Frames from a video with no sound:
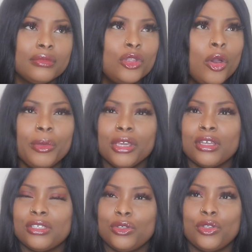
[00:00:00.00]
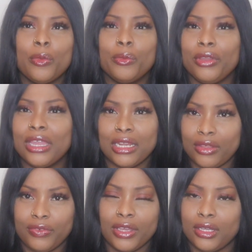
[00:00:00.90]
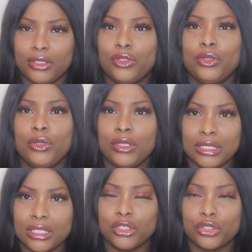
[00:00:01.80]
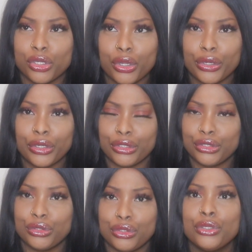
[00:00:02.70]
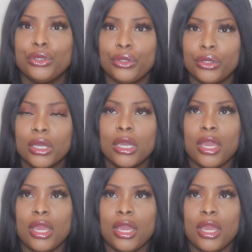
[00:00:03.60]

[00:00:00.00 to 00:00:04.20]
not because you don't bring anything to the show, because you do.